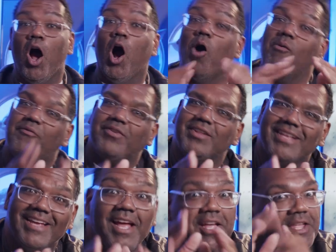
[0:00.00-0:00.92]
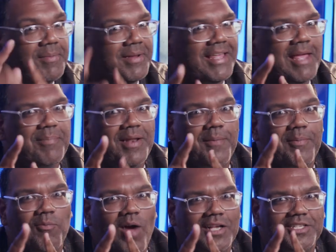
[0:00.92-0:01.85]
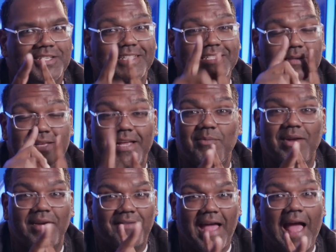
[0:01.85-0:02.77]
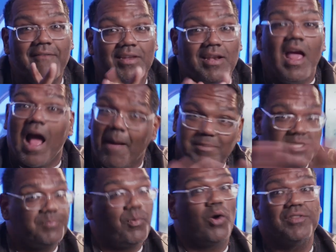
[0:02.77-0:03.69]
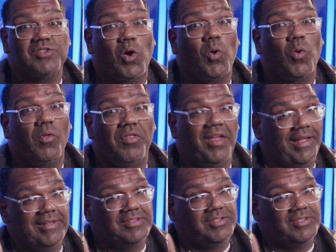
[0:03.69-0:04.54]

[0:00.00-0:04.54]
Hopefully, you've been keeping up and watching, because I'll tell you what, if you haven't, I'm going to spoil this whole thing.